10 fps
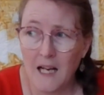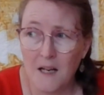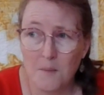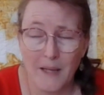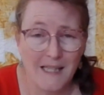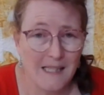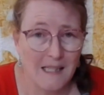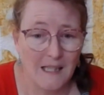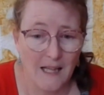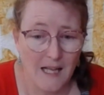
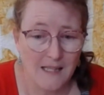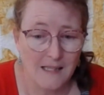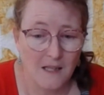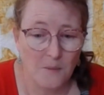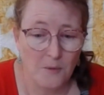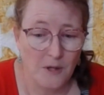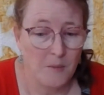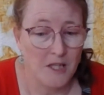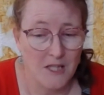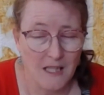Basically, that's pretty
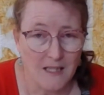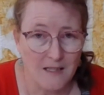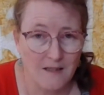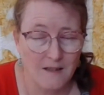much it.